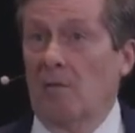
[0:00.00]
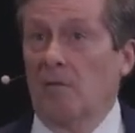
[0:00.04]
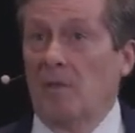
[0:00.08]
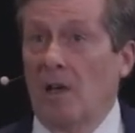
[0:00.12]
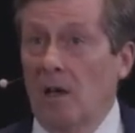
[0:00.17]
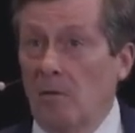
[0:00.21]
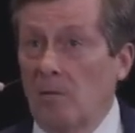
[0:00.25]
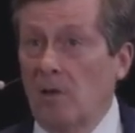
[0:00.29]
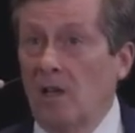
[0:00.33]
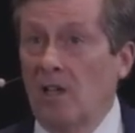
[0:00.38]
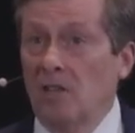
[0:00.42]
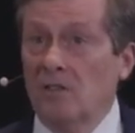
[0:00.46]

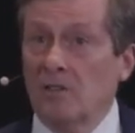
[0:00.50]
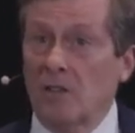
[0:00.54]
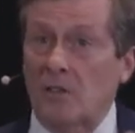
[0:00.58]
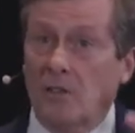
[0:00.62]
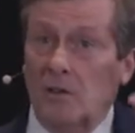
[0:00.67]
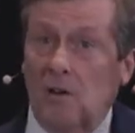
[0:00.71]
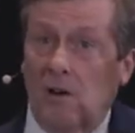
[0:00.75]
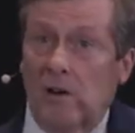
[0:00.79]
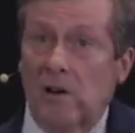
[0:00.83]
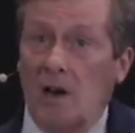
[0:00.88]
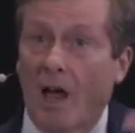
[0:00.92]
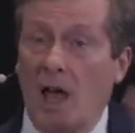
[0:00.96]
That means that
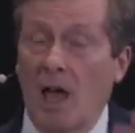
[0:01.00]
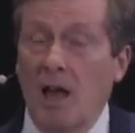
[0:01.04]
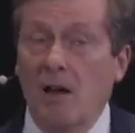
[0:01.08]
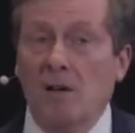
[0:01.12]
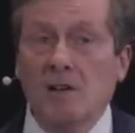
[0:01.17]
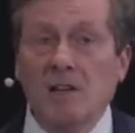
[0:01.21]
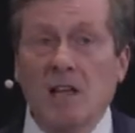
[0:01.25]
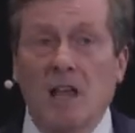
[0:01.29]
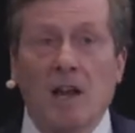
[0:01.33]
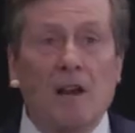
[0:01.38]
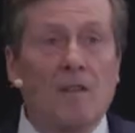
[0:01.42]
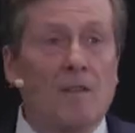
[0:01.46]
there are 9 or
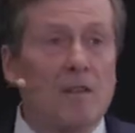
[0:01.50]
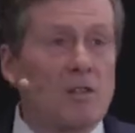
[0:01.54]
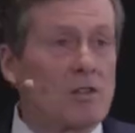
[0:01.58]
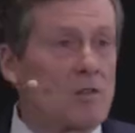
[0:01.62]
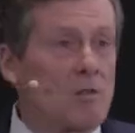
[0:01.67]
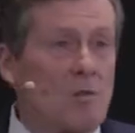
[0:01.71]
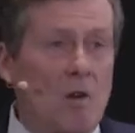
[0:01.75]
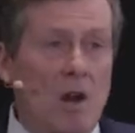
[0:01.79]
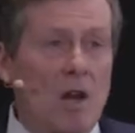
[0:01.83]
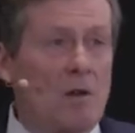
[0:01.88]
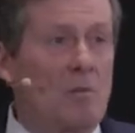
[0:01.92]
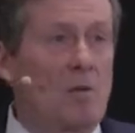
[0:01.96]
10 in this
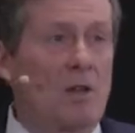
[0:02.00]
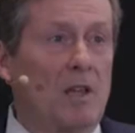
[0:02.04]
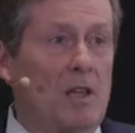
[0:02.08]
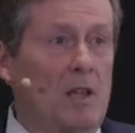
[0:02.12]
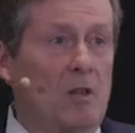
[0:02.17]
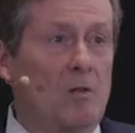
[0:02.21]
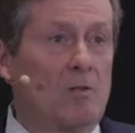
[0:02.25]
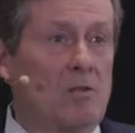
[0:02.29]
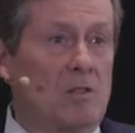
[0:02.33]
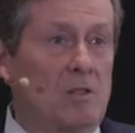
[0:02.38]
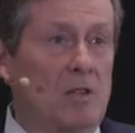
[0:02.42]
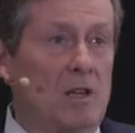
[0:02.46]
great big
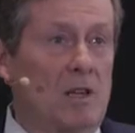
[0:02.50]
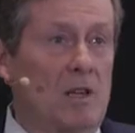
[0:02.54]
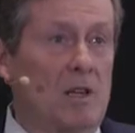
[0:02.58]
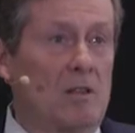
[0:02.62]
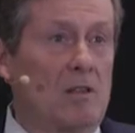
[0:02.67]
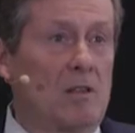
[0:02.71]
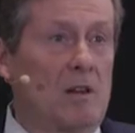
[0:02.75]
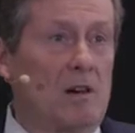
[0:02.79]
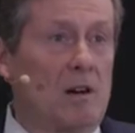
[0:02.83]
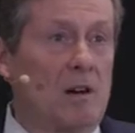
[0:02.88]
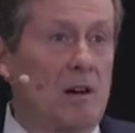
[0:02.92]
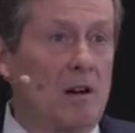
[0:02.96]
huge city
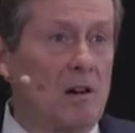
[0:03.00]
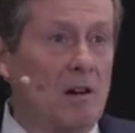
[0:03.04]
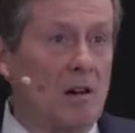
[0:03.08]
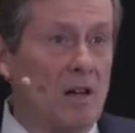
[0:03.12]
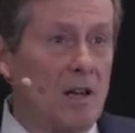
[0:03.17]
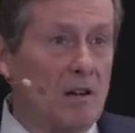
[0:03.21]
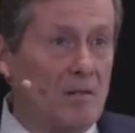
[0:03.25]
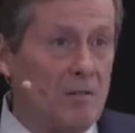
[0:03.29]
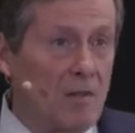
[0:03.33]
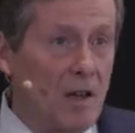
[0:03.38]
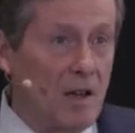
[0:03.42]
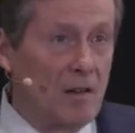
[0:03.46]
that
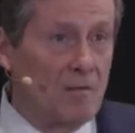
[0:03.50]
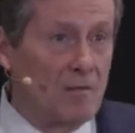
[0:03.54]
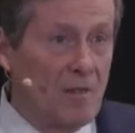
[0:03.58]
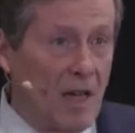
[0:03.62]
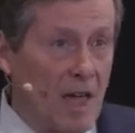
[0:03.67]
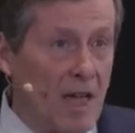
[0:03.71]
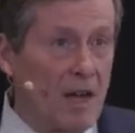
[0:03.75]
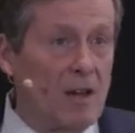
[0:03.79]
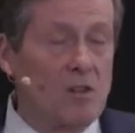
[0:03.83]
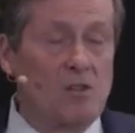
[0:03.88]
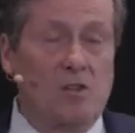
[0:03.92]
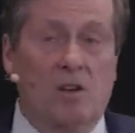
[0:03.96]
are
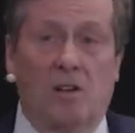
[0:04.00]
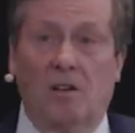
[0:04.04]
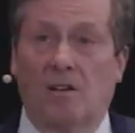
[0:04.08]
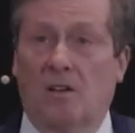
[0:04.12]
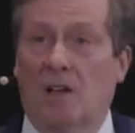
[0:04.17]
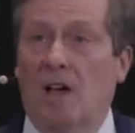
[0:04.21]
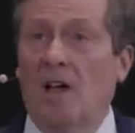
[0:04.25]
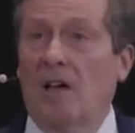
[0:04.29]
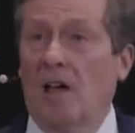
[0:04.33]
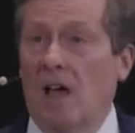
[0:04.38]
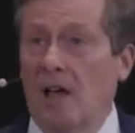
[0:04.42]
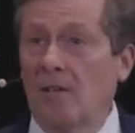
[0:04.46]

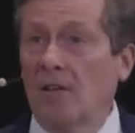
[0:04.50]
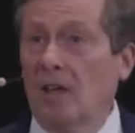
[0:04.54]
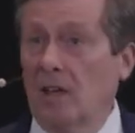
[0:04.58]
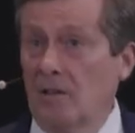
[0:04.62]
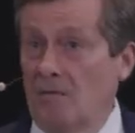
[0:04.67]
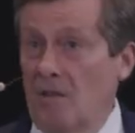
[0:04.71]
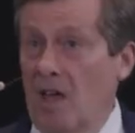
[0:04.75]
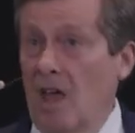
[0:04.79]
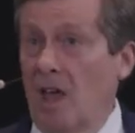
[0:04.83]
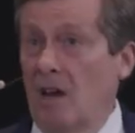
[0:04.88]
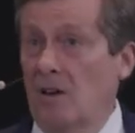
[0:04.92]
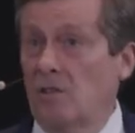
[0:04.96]
having
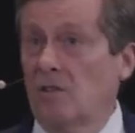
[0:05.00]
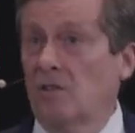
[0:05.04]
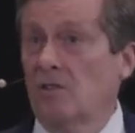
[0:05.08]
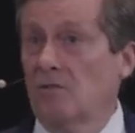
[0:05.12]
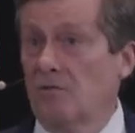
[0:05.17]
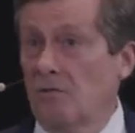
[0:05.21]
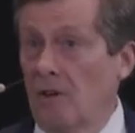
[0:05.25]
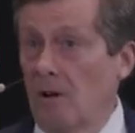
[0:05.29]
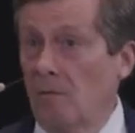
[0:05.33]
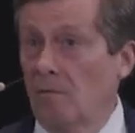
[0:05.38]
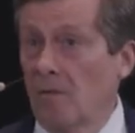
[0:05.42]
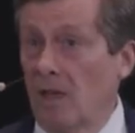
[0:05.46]
advantages
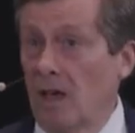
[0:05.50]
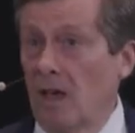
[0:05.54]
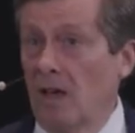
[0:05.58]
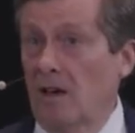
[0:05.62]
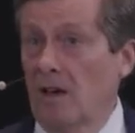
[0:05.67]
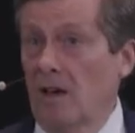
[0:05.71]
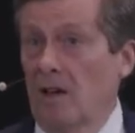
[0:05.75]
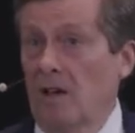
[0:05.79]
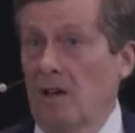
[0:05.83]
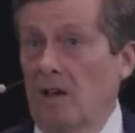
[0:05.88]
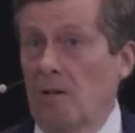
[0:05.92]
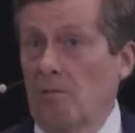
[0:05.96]
from
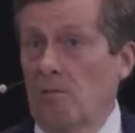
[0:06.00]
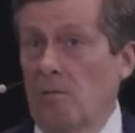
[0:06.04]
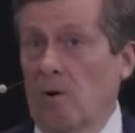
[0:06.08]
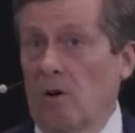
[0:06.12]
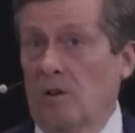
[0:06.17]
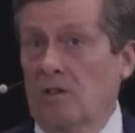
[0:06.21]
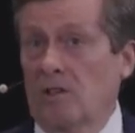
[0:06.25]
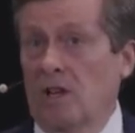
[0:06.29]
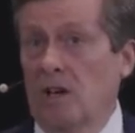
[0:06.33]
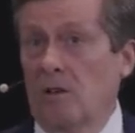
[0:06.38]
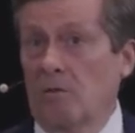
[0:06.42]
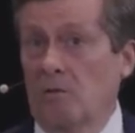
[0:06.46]
that
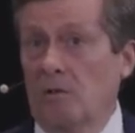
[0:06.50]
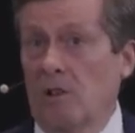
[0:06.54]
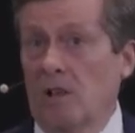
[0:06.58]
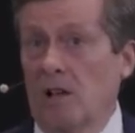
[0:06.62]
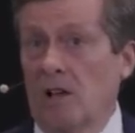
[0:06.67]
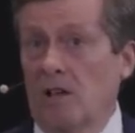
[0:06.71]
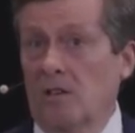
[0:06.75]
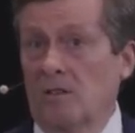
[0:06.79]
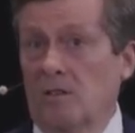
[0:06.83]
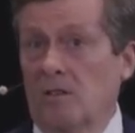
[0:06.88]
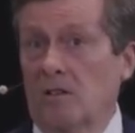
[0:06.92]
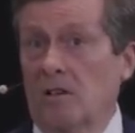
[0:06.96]
more
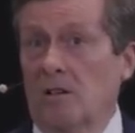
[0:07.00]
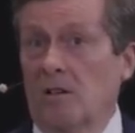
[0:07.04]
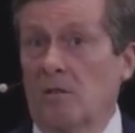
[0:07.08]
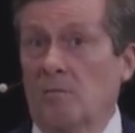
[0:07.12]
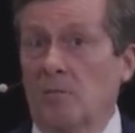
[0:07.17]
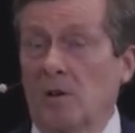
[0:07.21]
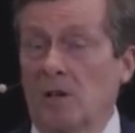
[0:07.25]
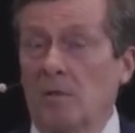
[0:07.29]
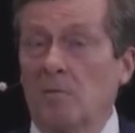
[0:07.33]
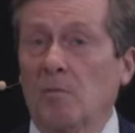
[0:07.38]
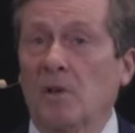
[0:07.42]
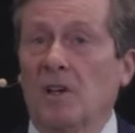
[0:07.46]
centralized,
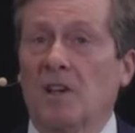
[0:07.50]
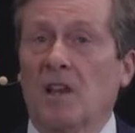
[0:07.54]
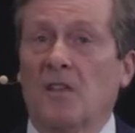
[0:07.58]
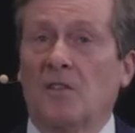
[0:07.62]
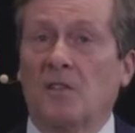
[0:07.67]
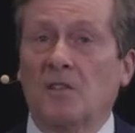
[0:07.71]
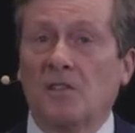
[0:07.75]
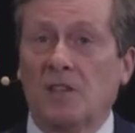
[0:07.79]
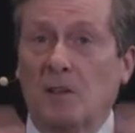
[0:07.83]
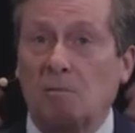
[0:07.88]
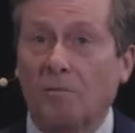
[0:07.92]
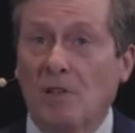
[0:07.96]
but at
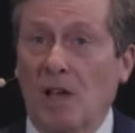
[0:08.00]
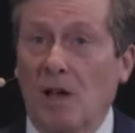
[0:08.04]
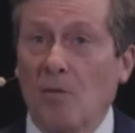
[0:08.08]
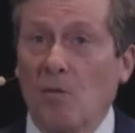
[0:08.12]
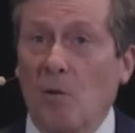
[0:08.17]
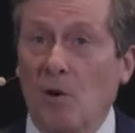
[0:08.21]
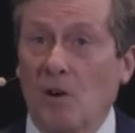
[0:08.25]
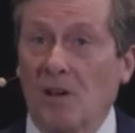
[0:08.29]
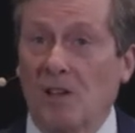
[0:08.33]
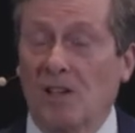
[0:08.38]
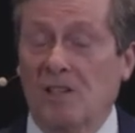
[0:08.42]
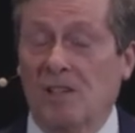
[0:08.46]
the same time
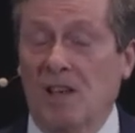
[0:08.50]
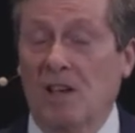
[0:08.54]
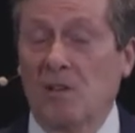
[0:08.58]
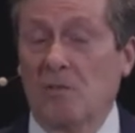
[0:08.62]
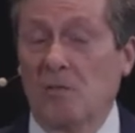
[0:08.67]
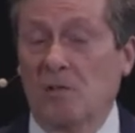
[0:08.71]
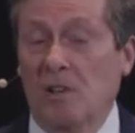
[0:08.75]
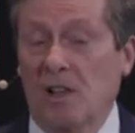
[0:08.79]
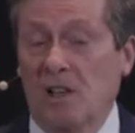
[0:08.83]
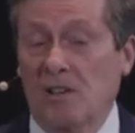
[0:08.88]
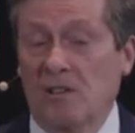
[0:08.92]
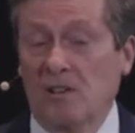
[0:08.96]
more
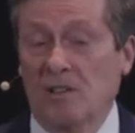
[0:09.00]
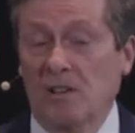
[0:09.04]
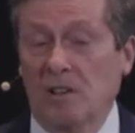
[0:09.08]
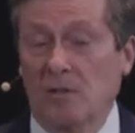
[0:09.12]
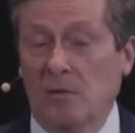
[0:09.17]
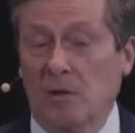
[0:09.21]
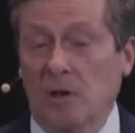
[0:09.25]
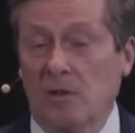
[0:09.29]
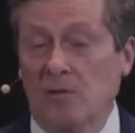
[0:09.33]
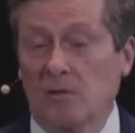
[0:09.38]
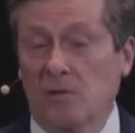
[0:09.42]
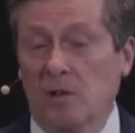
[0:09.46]
decentralized
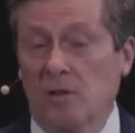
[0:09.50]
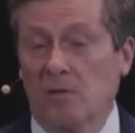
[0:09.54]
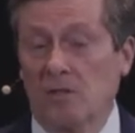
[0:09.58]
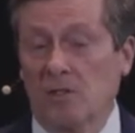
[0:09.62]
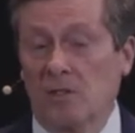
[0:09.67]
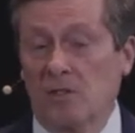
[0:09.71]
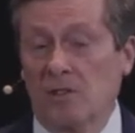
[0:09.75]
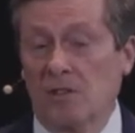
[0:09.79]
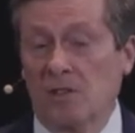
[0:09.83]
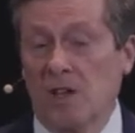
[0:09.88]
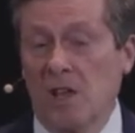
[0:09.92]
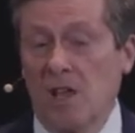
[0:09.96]
delivery of
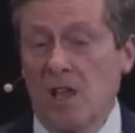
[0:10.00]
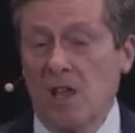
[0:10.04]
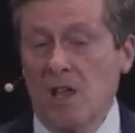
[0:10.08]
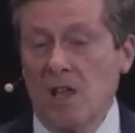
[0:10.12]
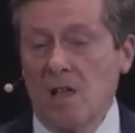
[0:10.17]
services.